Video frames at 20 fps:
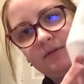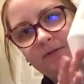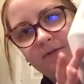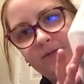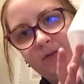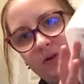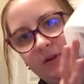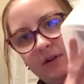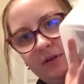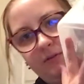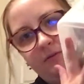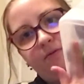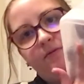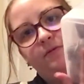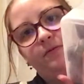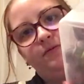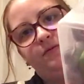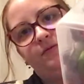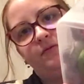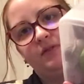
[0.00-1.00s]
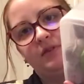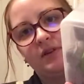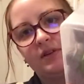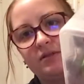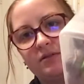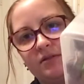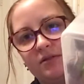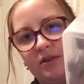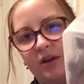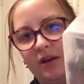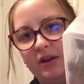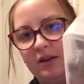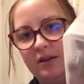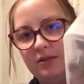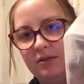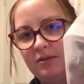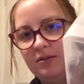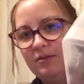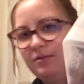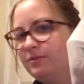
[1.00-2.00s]
full of like
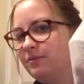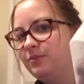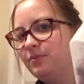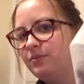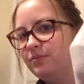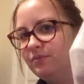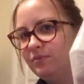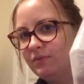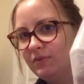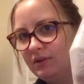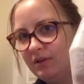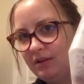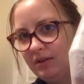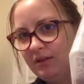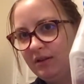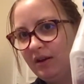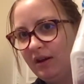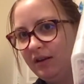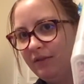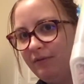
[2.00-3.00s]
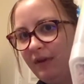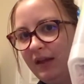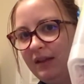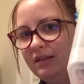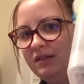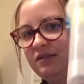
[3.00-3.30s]
kind of ends